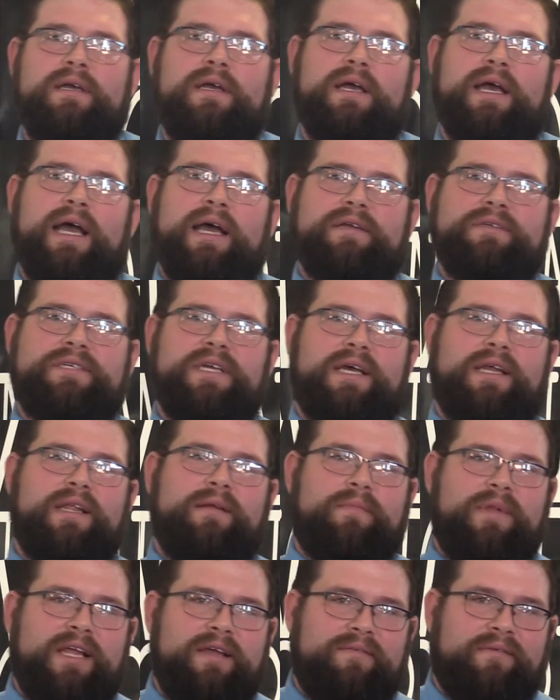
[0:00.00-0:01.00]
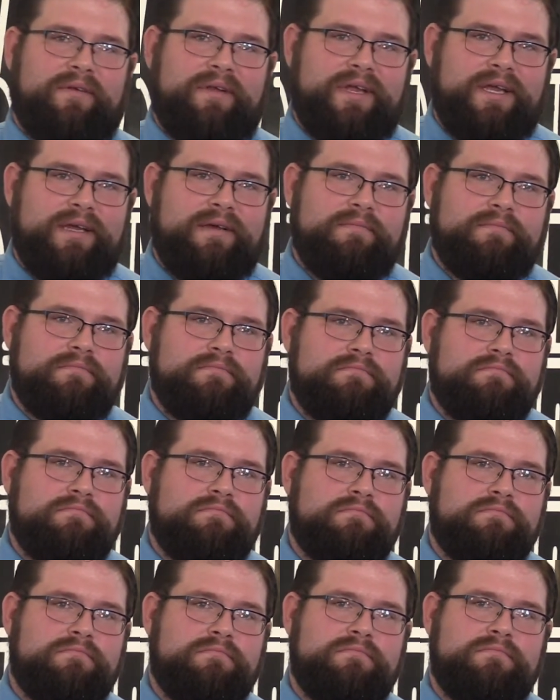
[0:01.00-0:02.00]
How shall they believe on him?
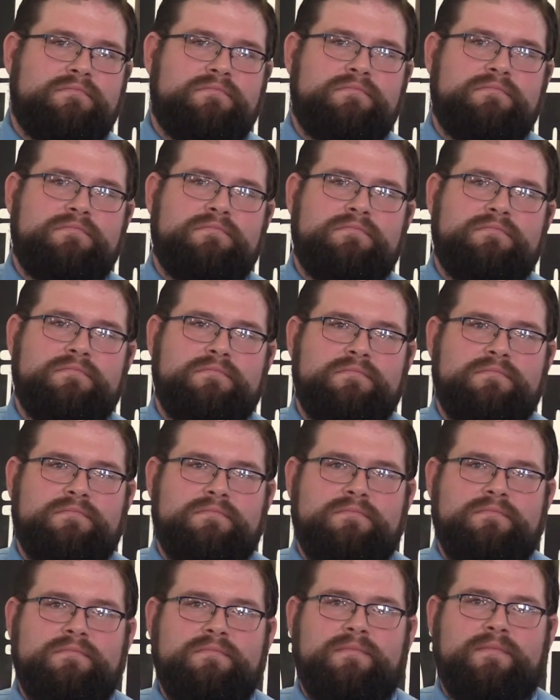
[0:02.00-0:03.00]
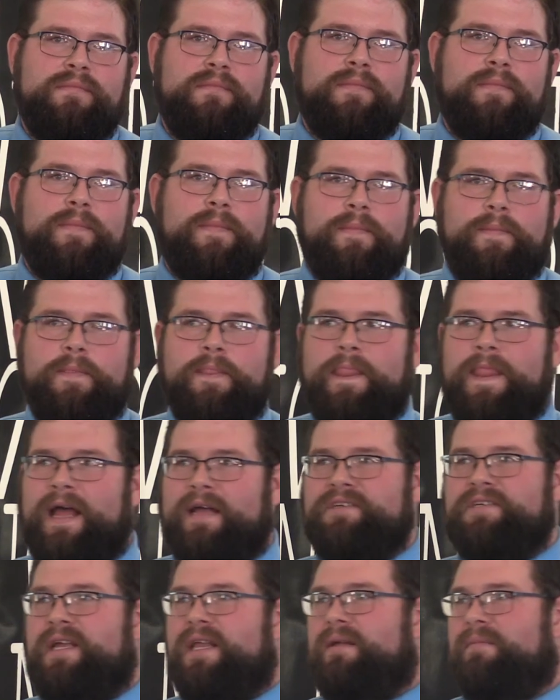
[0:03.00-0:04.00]
Yes. Hmm? How
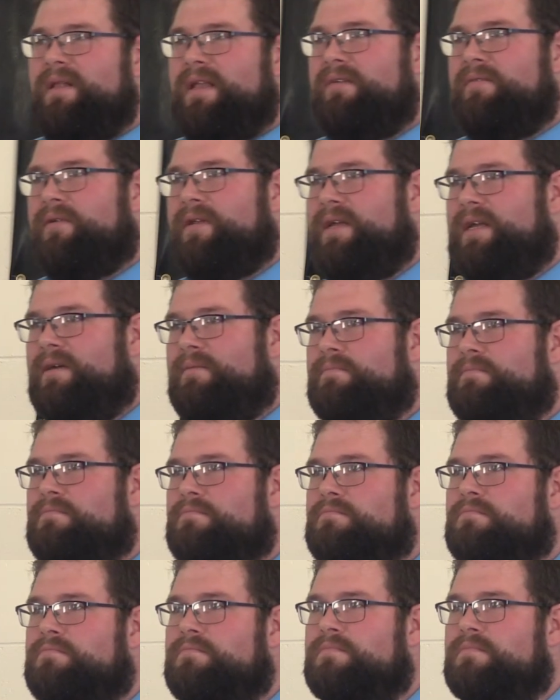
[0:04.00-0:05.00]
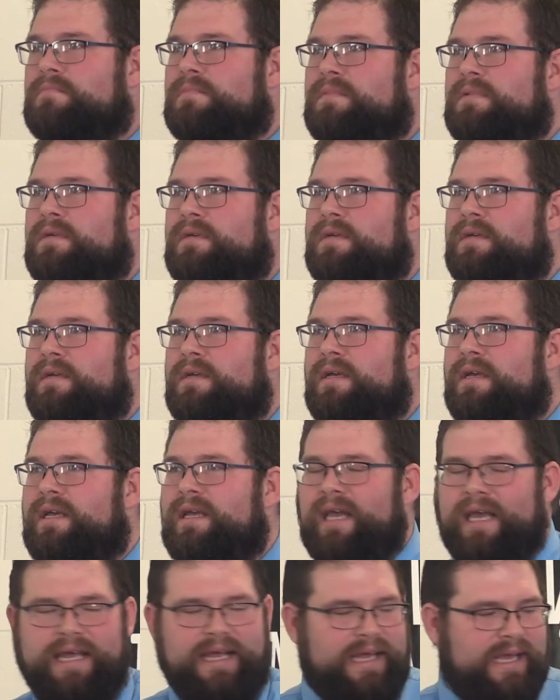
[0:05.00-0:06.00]
shall they believe on him?
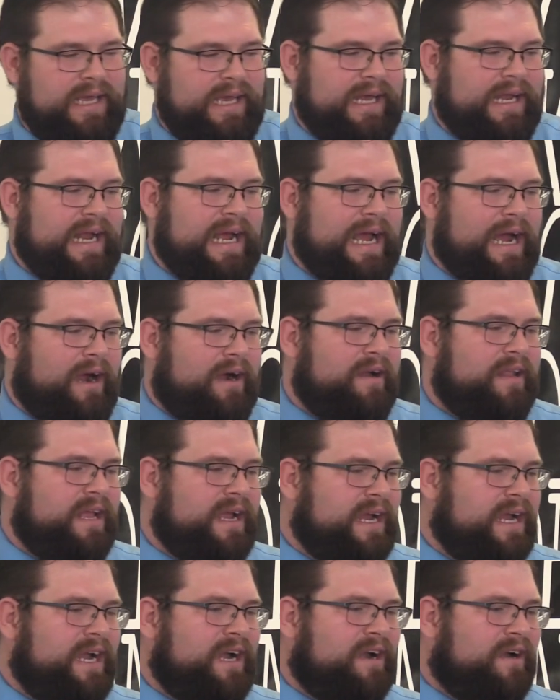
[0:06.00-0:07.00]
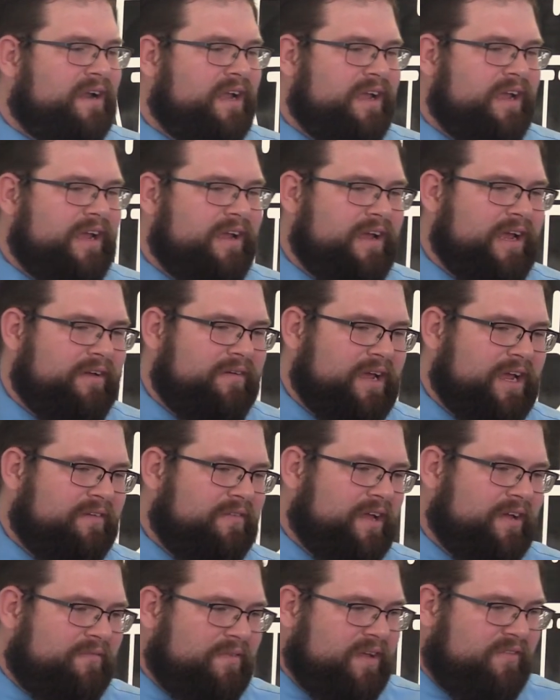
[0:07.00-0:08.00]
And, and, and how are they here
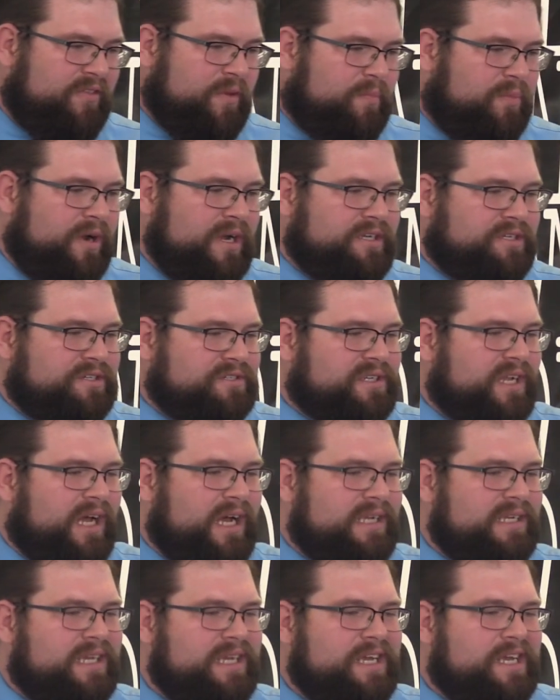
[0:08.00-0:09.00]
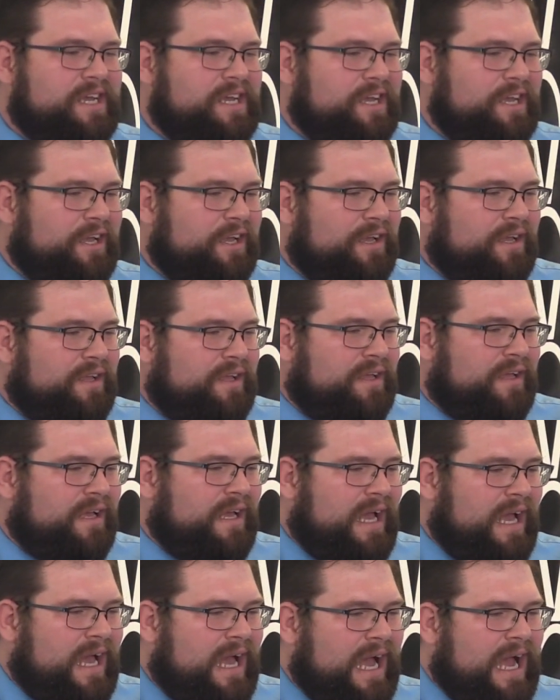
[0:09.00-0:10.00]
if, if, if the preacher's not? That's
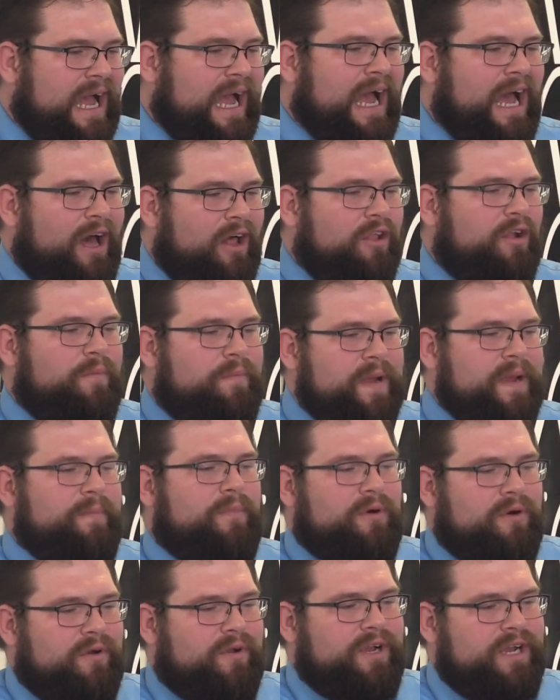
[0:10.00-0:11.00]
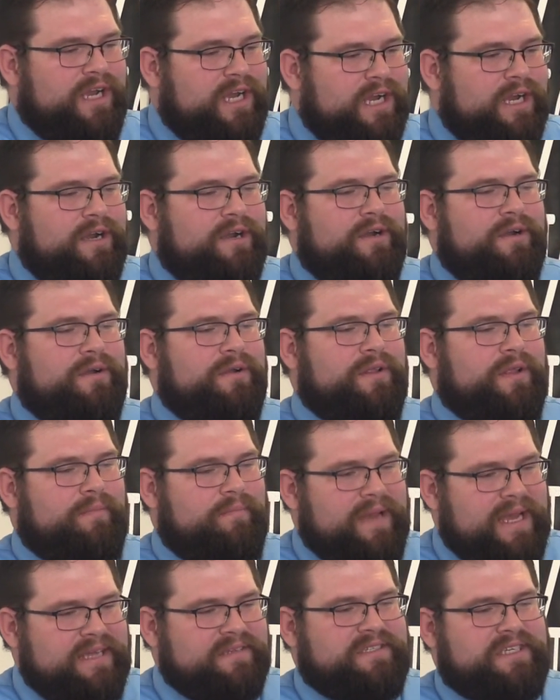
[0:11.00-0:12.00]
right. How are people going to hear the
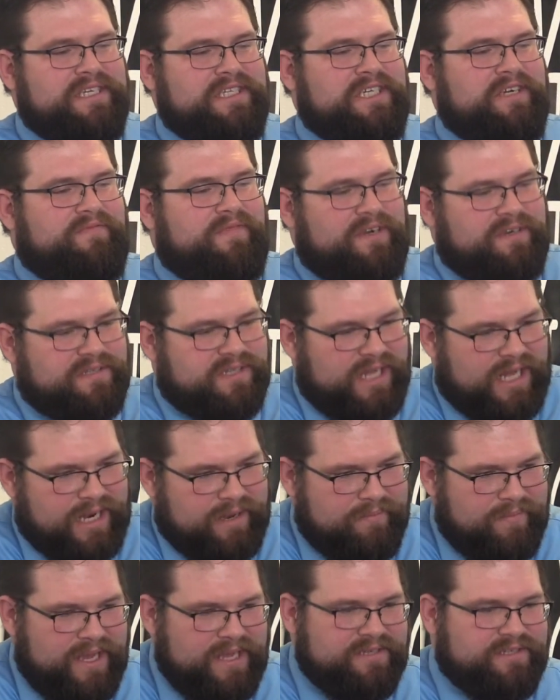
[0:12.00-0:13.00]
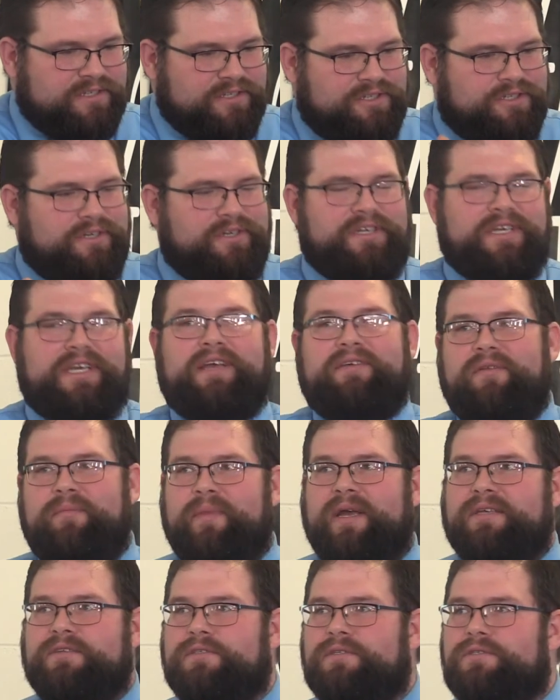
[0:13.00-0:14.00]
message if there's not a messenger to give the
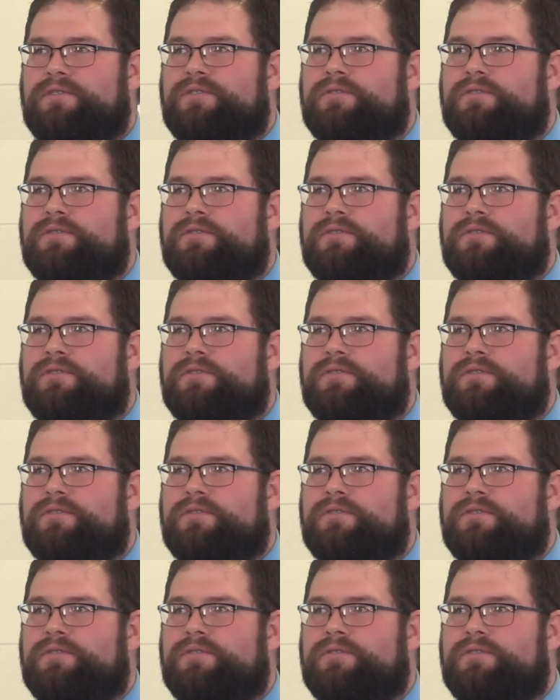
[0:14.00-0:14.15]
message?